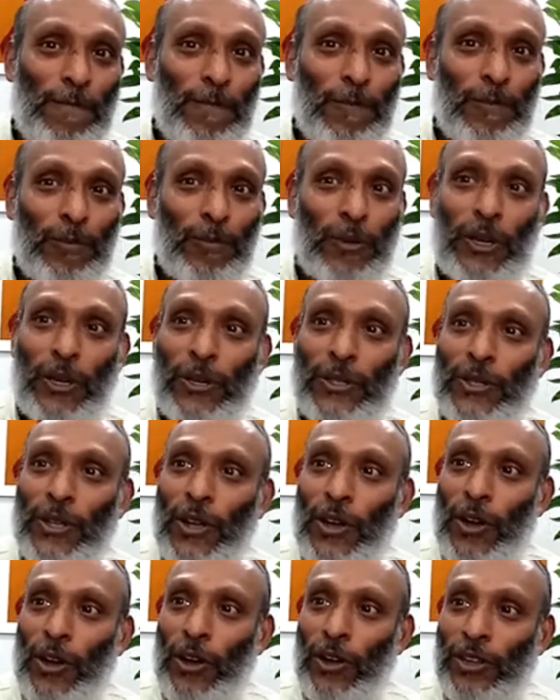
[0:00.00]
Because
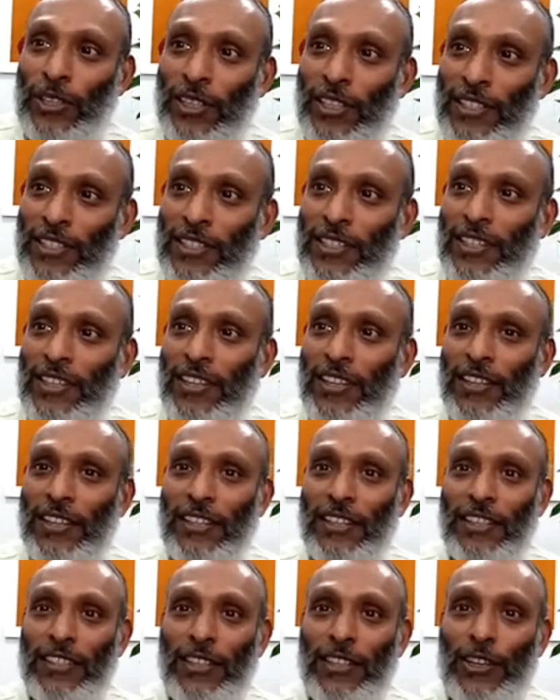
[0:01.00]
on this
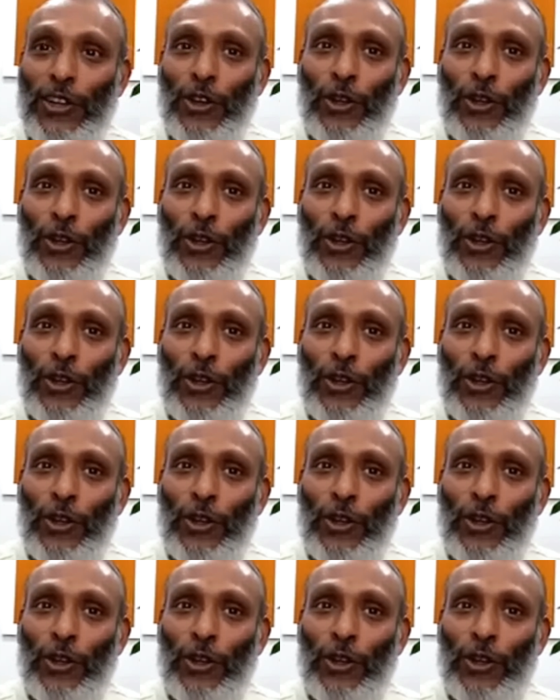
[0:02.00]
earth,